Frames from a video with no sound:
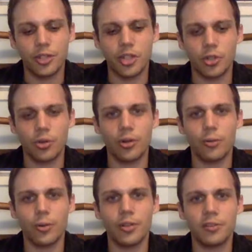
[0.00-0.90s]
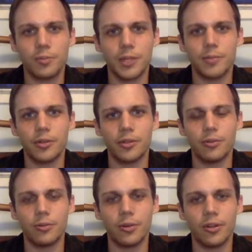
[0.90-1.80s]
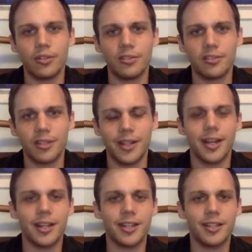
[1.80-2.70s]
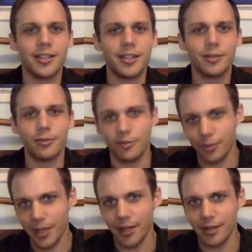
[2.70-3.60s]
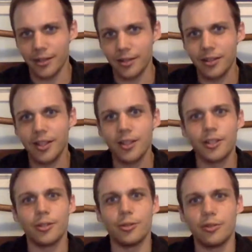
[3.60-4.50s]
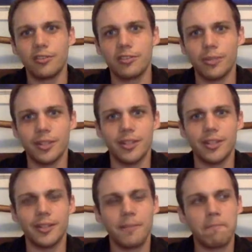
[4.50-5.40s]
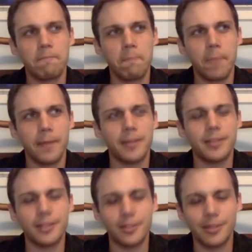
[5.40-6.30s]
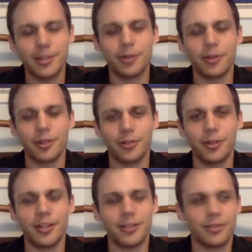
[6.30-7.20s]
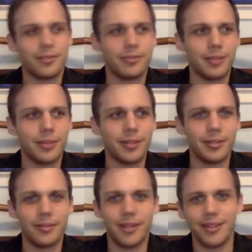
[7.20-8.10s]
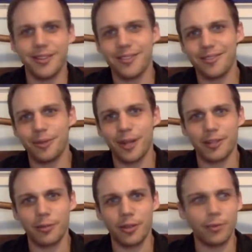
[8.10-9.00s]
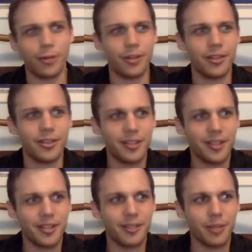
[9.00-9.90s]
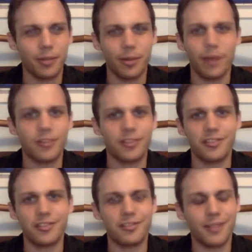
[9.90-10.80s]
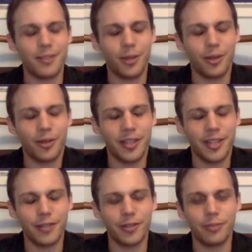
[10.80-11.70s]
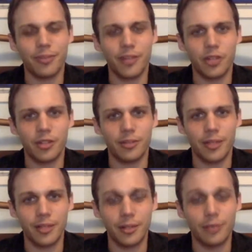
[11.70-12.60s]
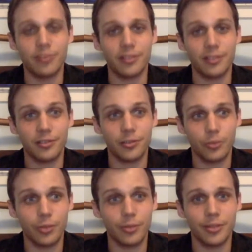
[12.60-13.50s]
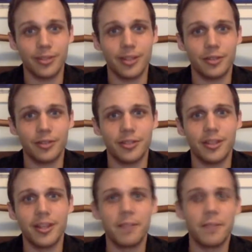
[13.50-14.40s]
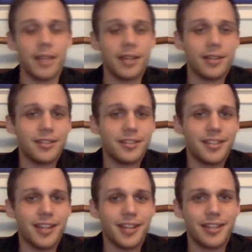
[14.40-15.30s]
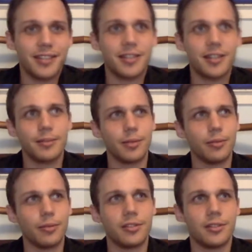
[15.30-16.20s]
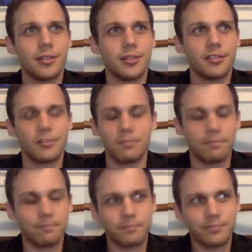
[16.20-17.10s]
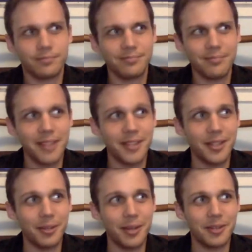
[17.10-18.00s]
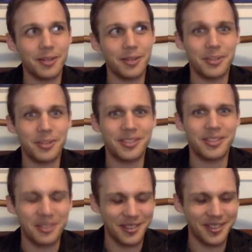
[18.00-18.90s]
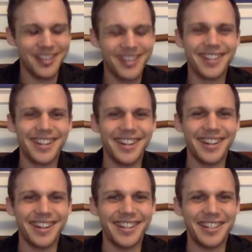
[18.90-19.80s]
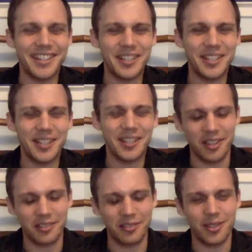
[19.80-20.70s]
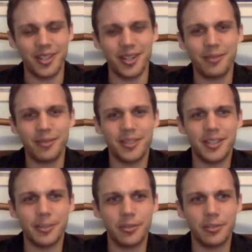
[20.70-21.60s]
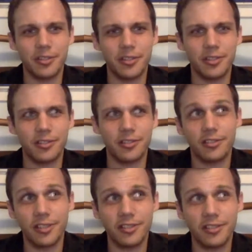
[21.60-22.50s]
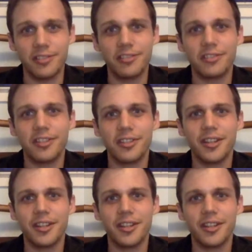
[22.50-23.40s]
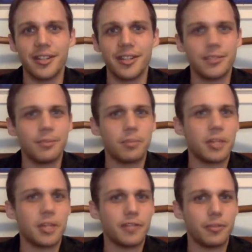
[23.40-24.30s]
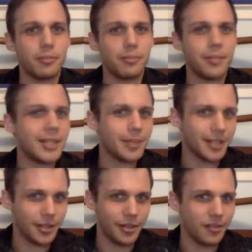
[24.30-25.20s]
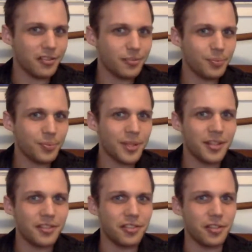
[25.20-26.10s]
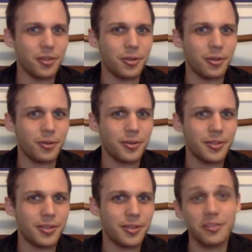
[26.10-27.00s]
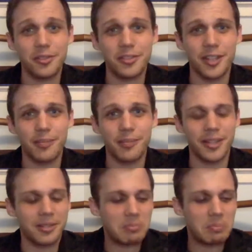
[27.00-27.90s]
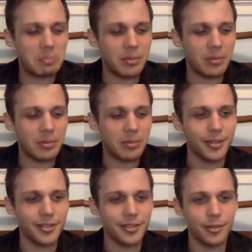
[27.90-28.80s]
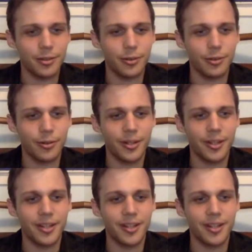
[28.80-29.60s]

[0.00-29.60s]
short one of those people was a guy who's from canada who used to be he could have been locally ranked or even maybe uh, ranked within one of the broader provinces even though i don't think he ever professionally competed he was extremely talented and at that time he was in this is you know about 20 years ago or so. Uh, he, as, as of right now, he was in his 60s and he'd been playing for many, many years. So he was also the type that allowed me to.